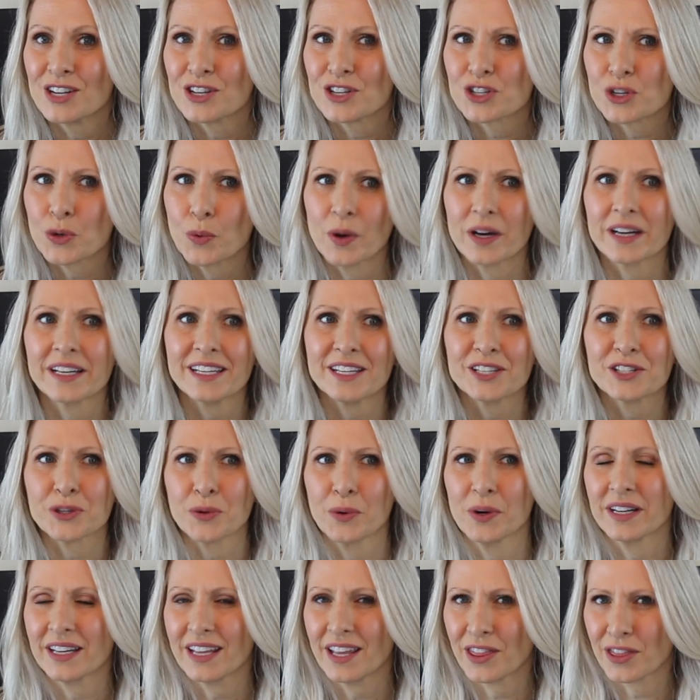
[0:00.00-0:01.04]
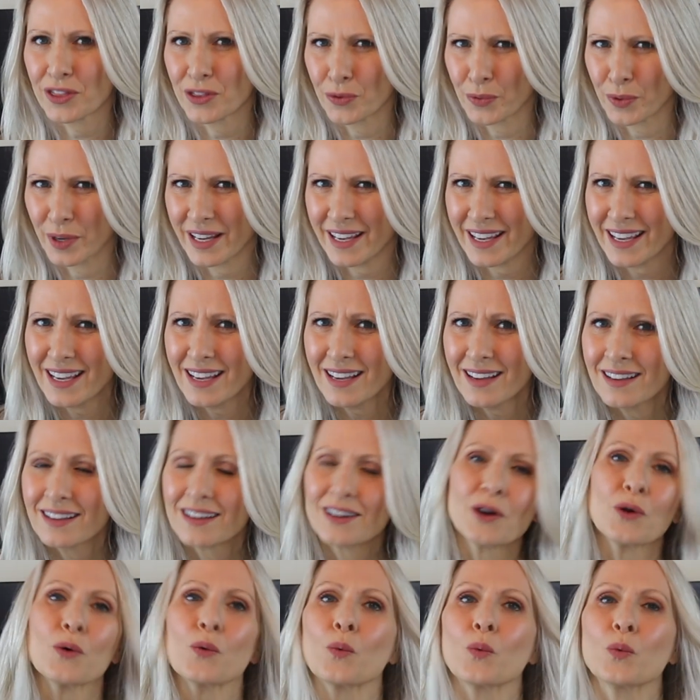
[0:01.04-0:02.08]
2023
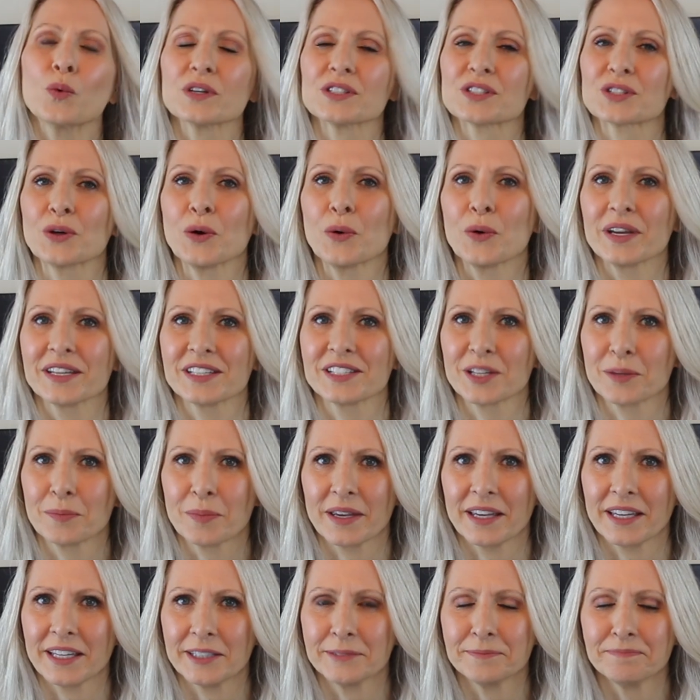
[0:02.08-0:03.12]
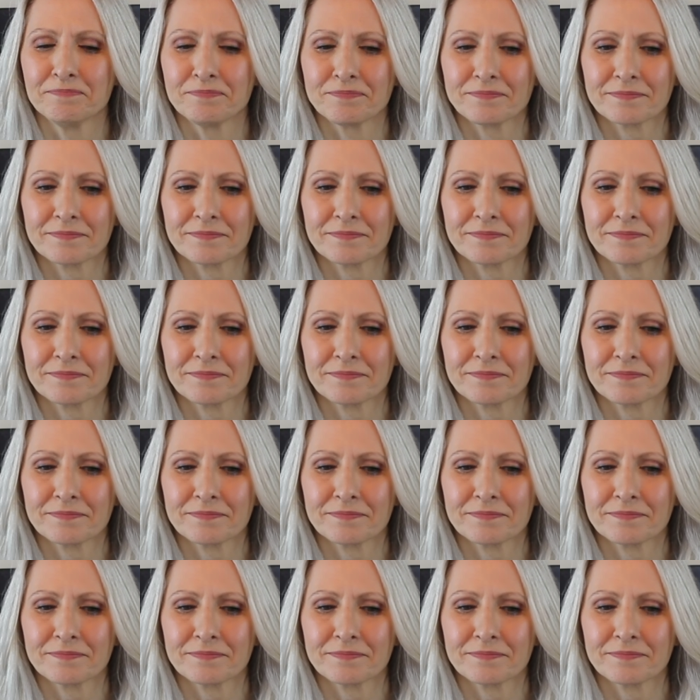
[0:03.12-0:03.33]
was going to be,